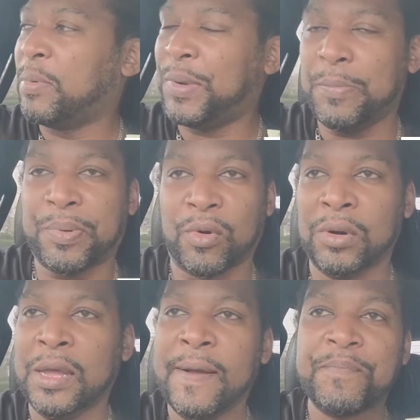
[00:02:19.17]
People,
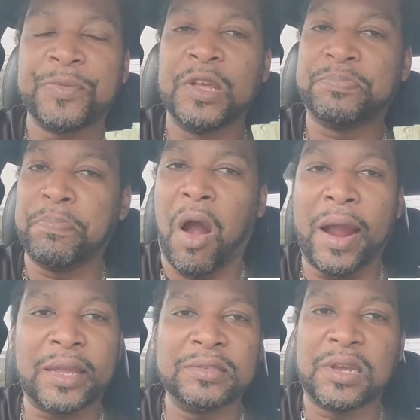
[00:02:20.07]
the
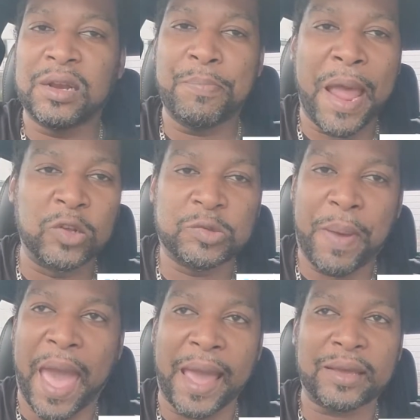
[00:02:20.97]
market's gonna bounce
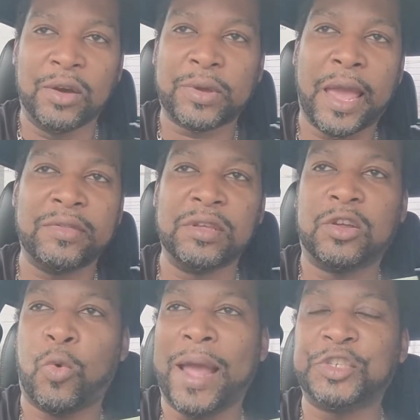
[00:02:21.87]
back, okay? The
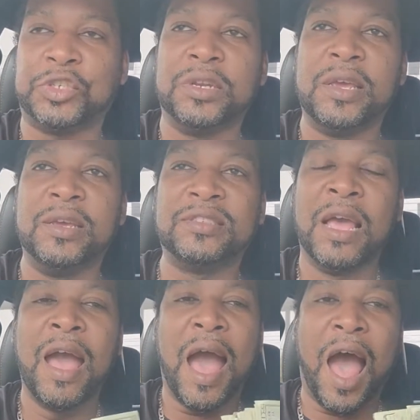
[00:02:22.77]
question is,
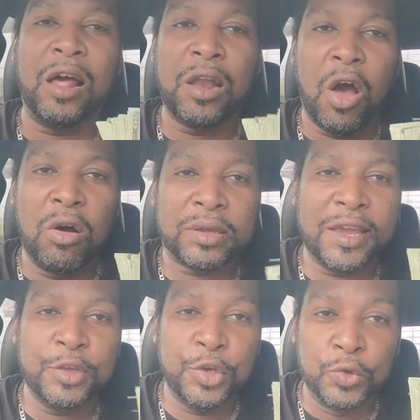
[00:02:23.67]
how long
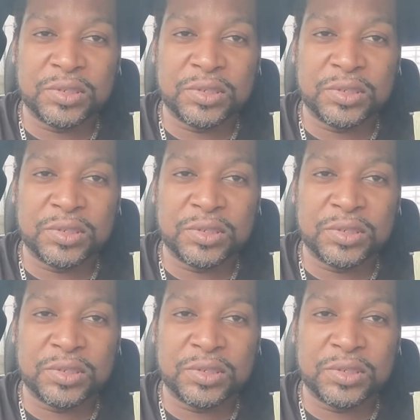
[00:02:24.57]
can you